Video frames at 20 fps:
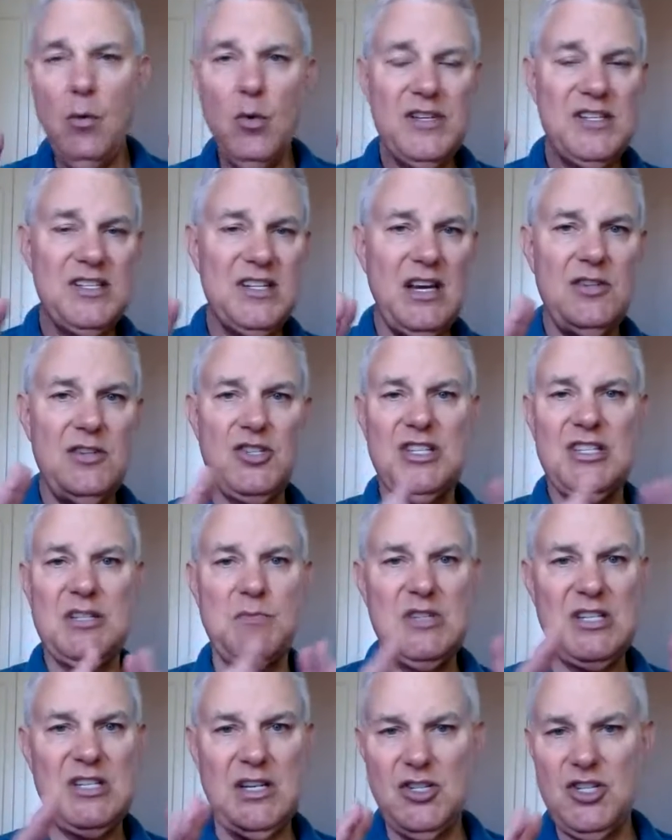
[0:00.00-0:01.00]
would say just
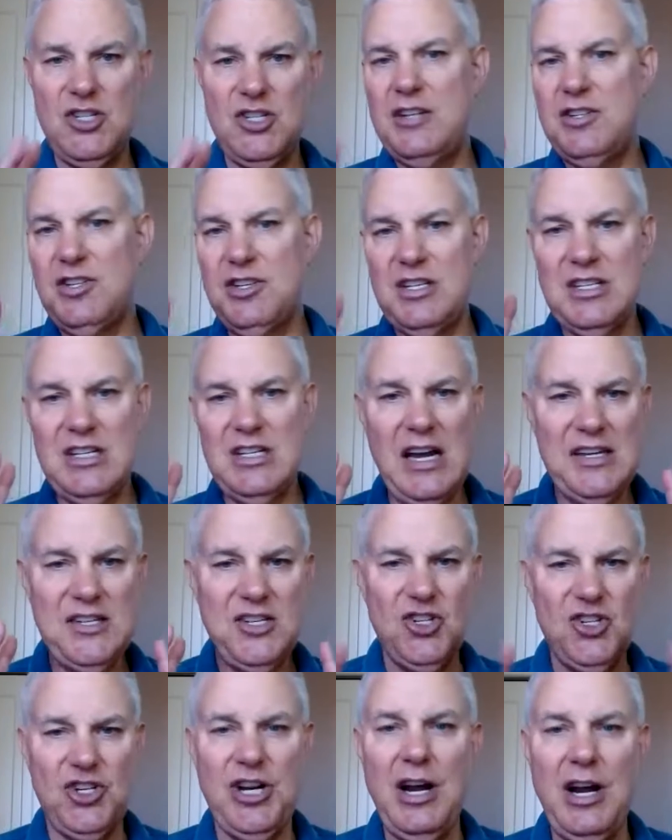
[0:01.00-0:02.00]
some suggestions, guys.
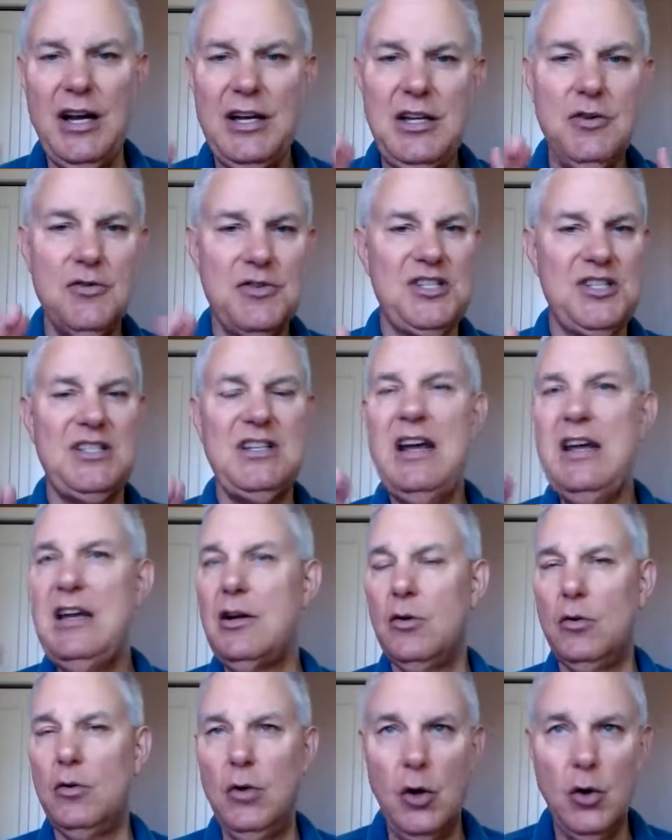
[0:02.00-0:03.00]
Check your state,
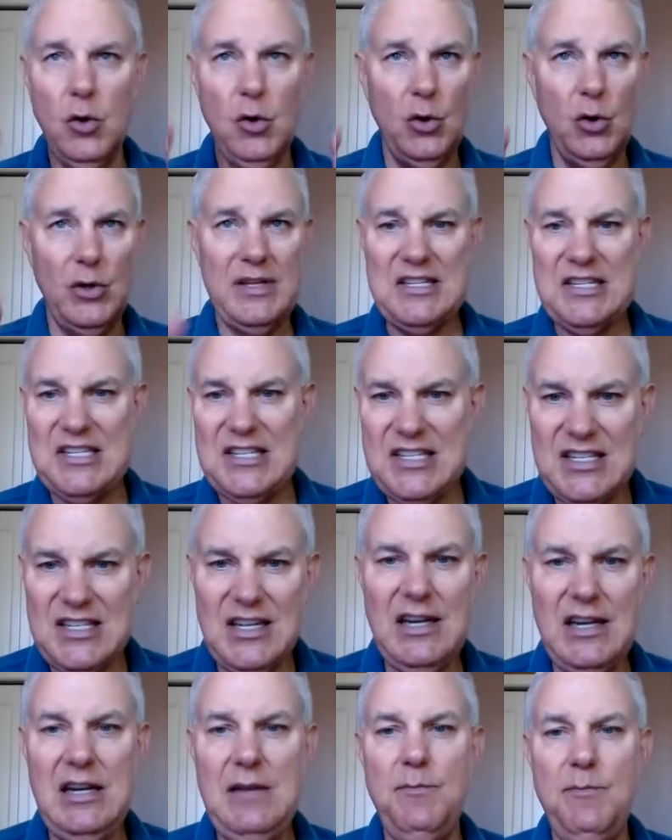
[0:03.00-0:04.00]
your local and
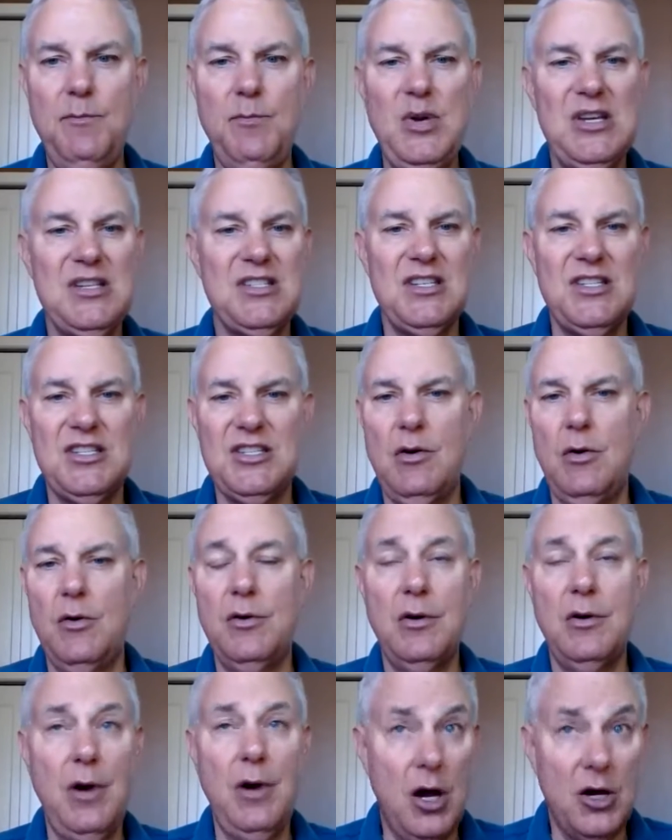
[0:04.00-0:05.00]
city business
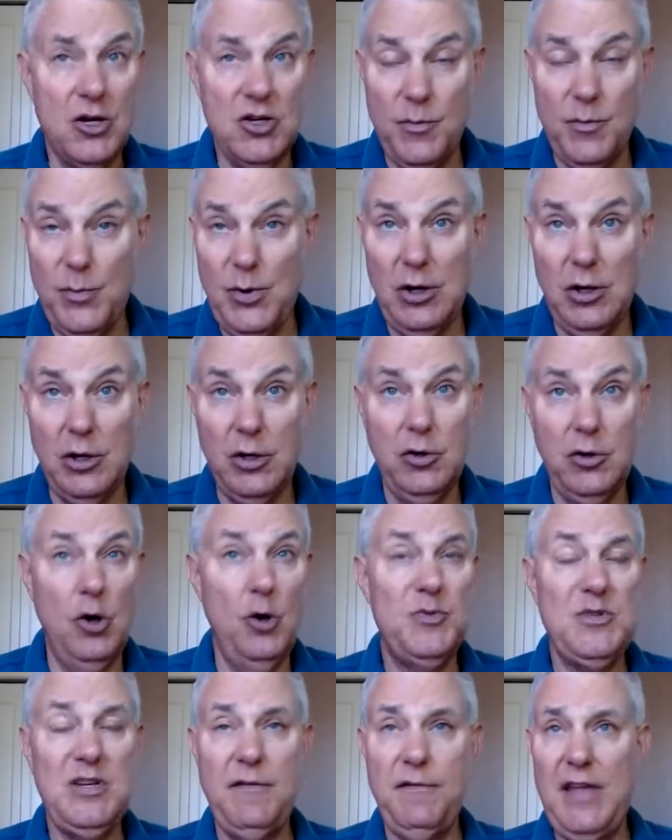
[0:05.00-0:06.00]
owner, entrepreneur
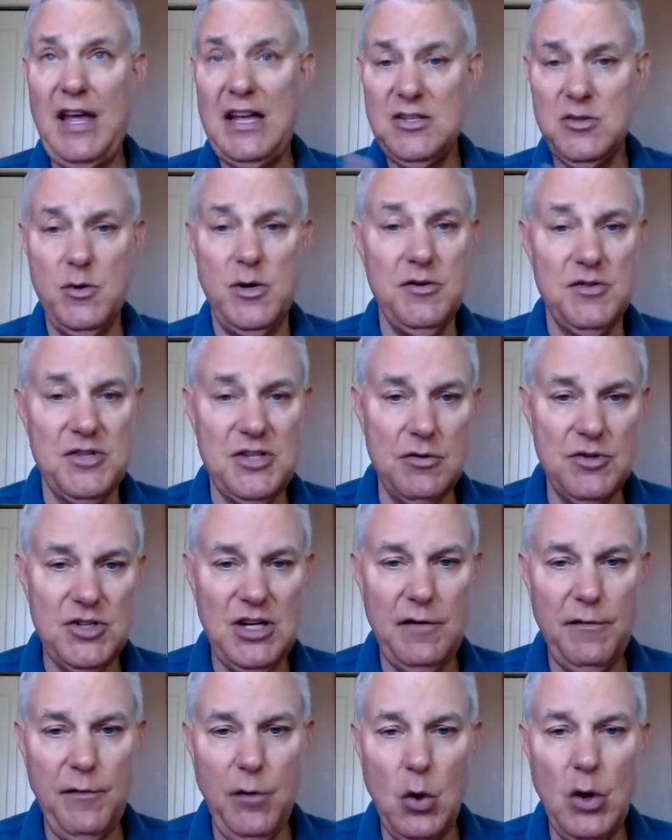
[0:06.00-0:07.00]
groups, if that's what you're
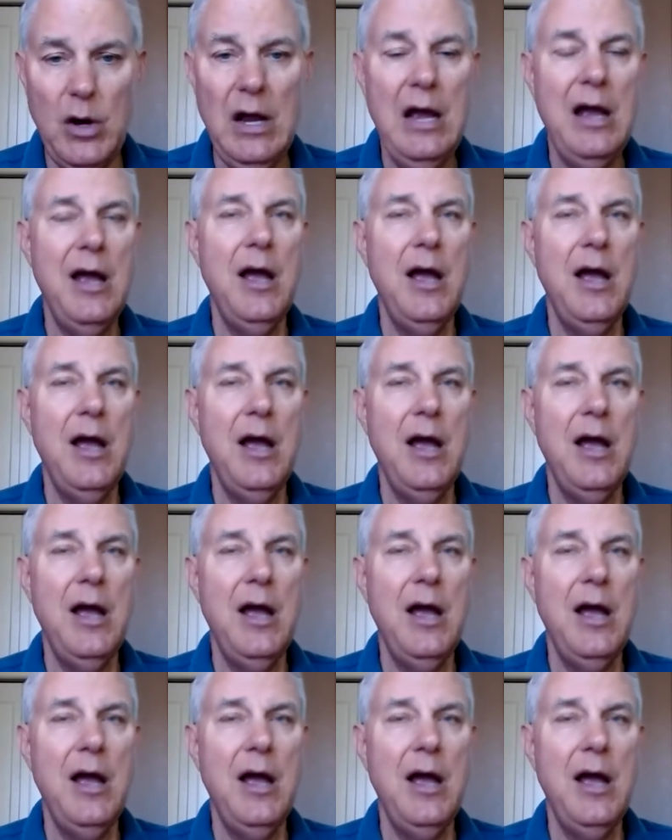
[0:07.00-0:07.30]
searching for.